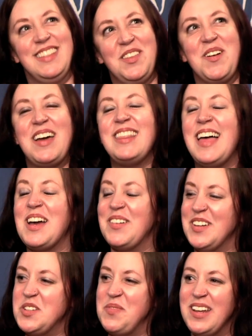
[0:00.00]
in the right
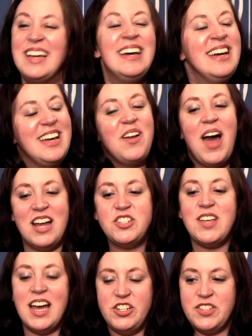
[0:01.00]
language, but you know, I just
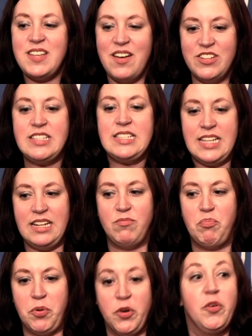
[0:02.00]
I just haven't seen
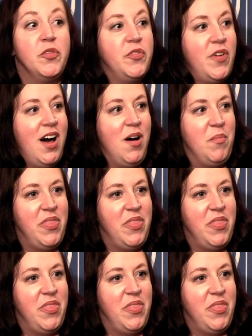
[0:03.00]
proof um,